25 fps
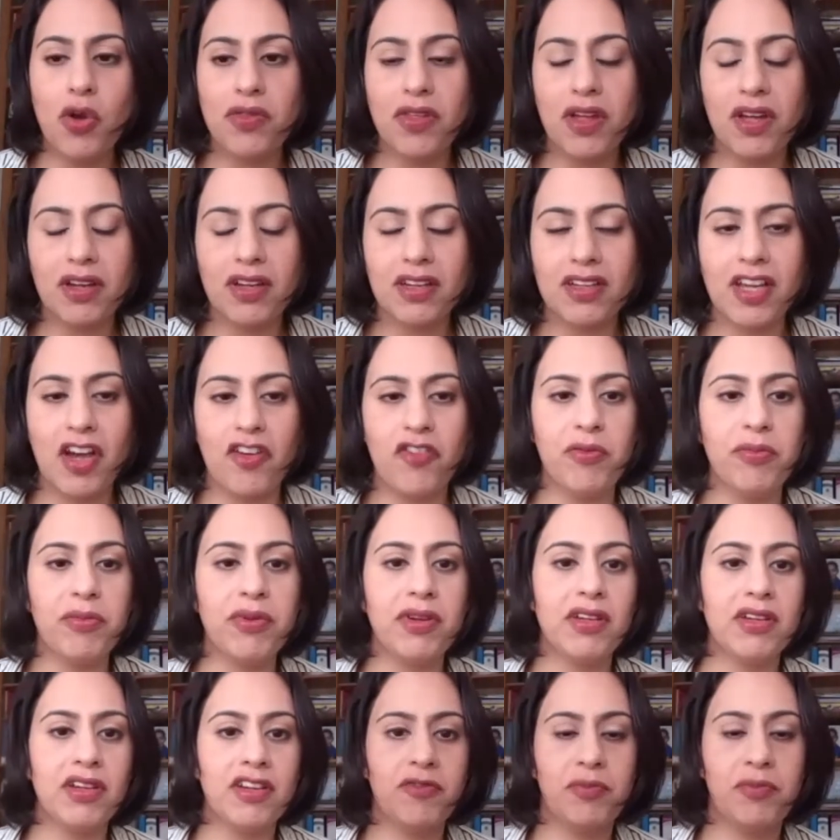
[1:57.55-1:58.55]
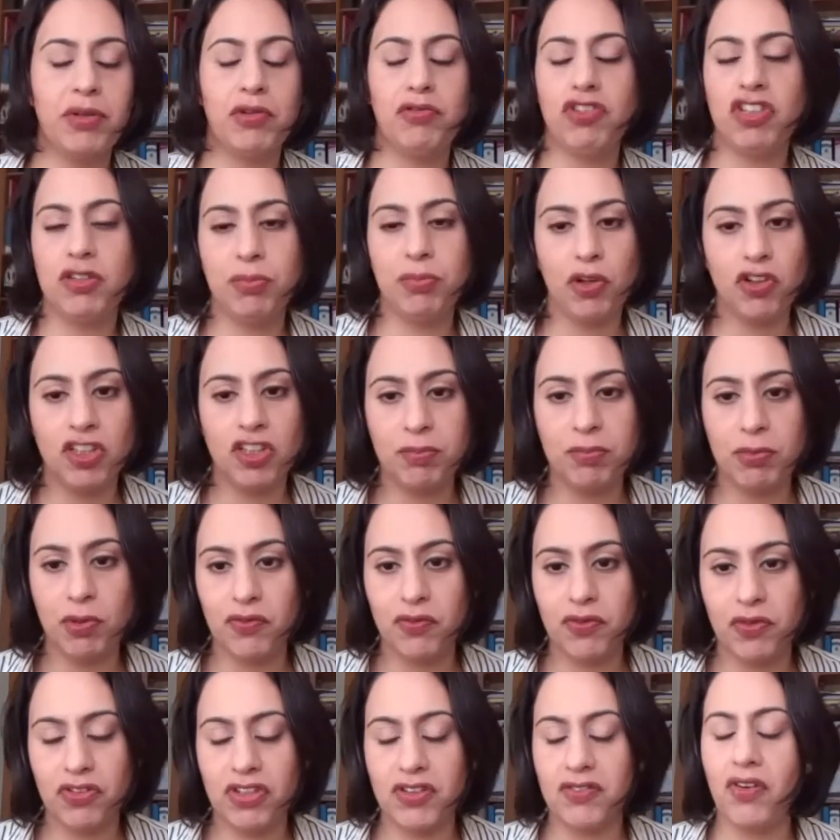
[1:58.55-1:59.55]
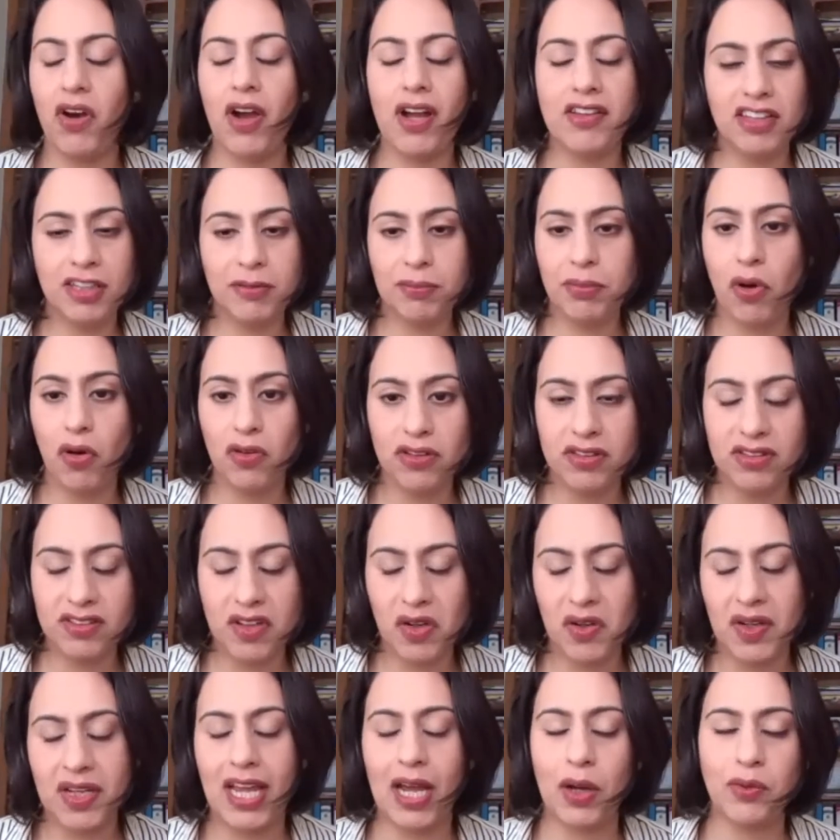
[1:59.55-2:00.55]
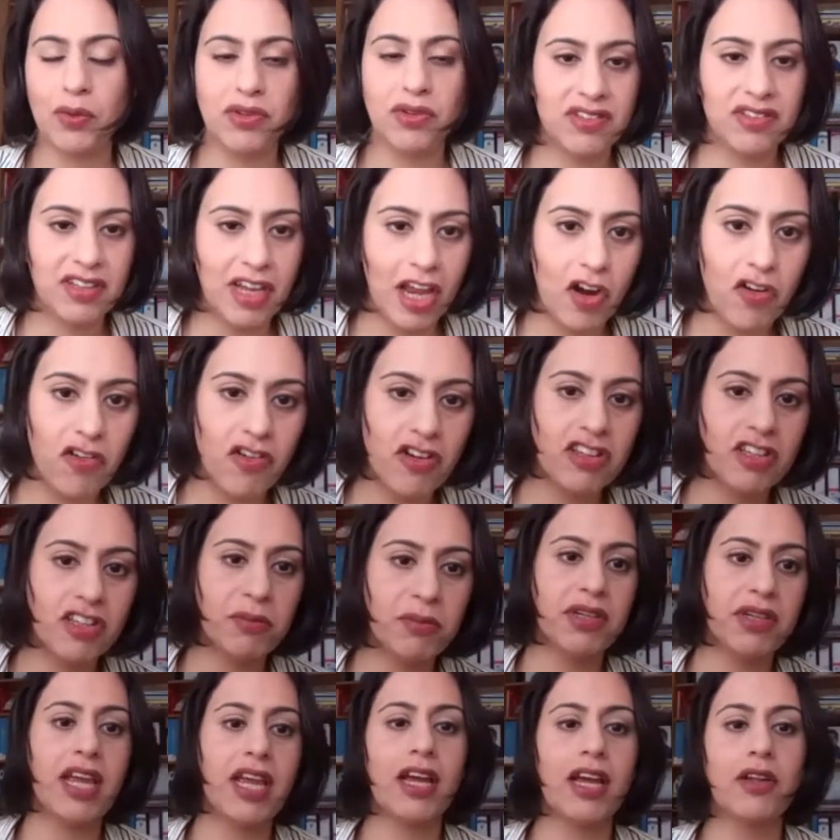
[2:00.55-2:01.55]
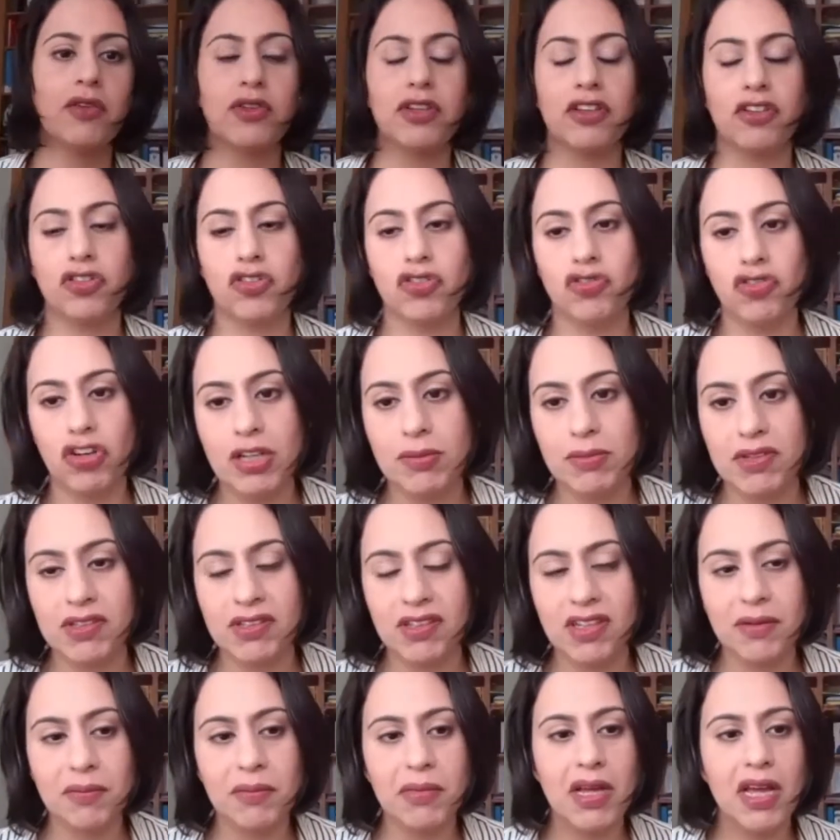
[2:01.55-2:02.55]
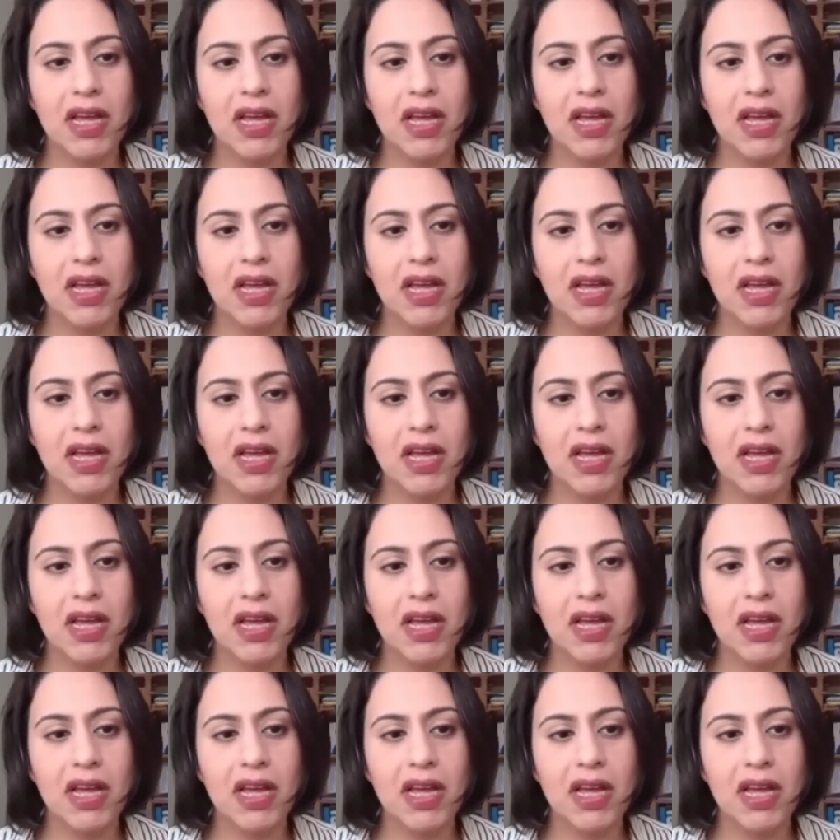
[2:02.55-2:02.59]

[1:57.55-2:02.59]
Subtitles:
that government have been responsible for devising policy on counter-terrorism and counter-extremism.